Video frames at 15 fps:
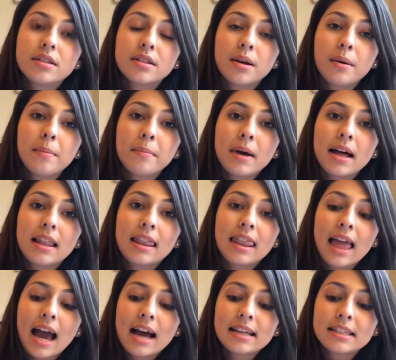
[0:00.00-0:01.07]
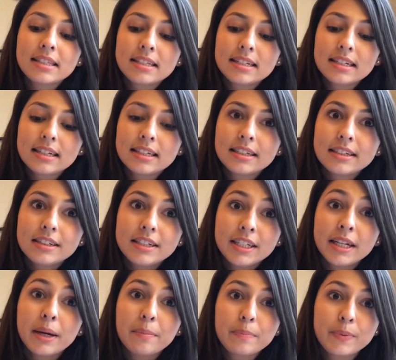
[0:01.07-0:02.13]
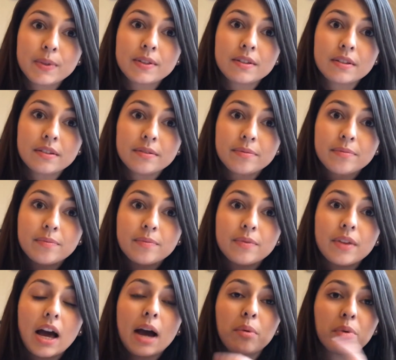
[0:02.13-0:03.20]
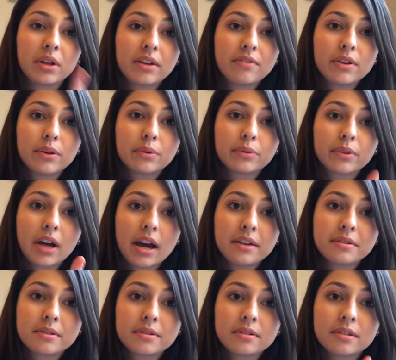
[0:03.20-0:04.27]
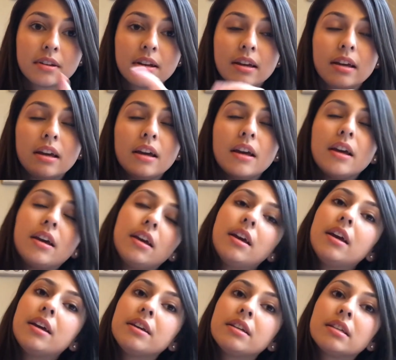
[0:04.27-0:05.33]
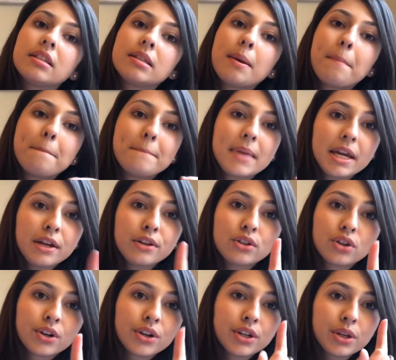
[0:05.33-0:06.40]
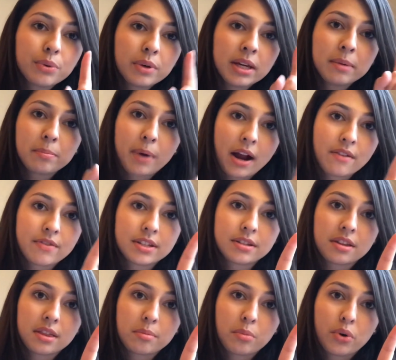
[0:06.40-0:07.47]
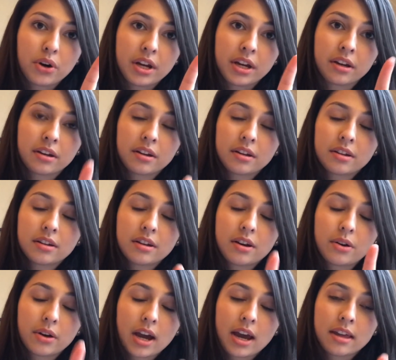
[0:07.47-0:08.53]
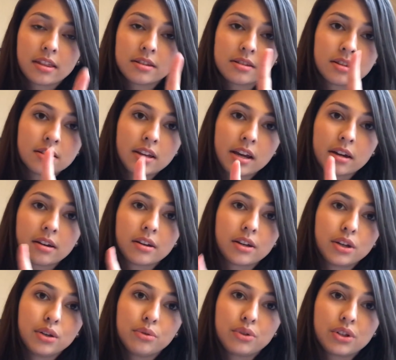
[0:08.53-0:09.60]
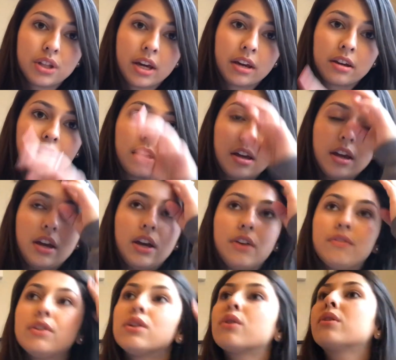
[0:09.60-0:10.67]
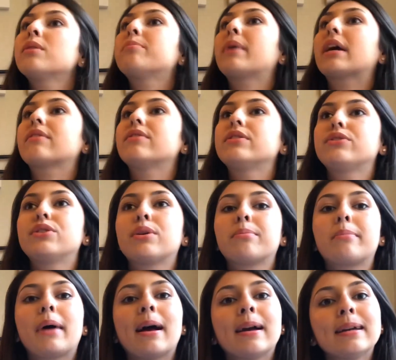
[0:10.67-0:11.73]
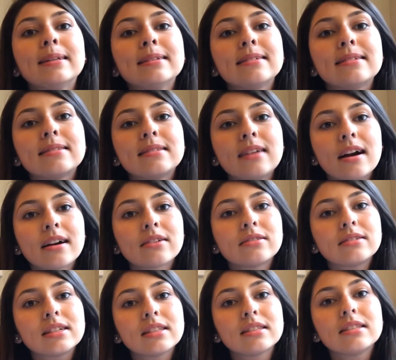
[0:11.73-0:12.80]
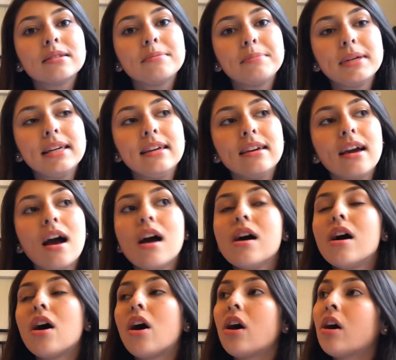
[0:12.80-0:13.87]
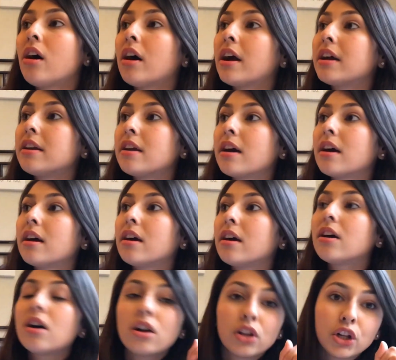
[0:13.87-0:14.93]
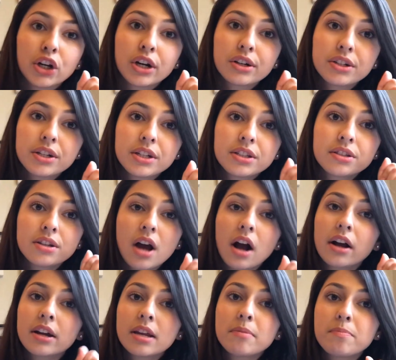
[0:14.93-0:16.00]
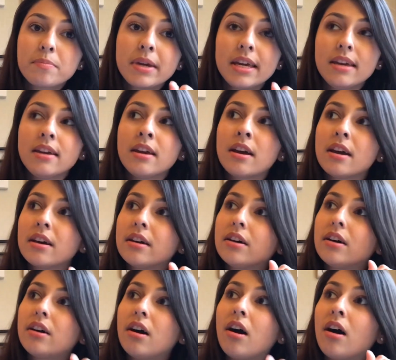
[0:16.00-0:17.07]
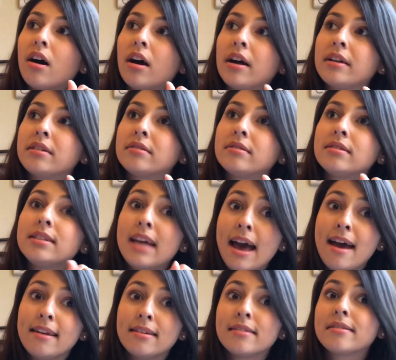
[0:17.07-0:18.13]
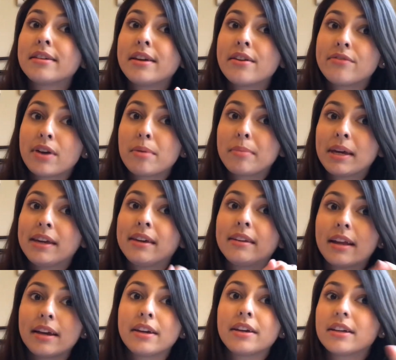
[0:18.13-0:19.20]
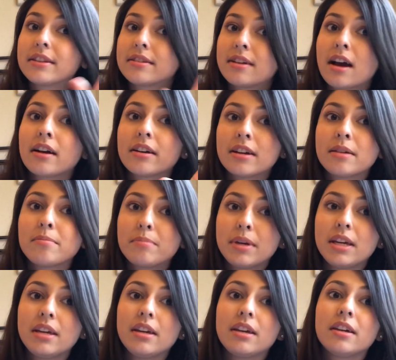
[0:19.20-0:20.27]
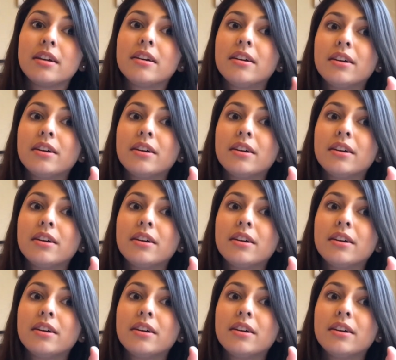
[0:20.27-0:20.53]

Some last tips I will give you guys is make sure you eat breakfast in the morning. Okay, this is like a huge thing. If you don't eat breakfast, your mind is not going to be on alert. It's not going to be on 10. You feel me? Like, it's not going to be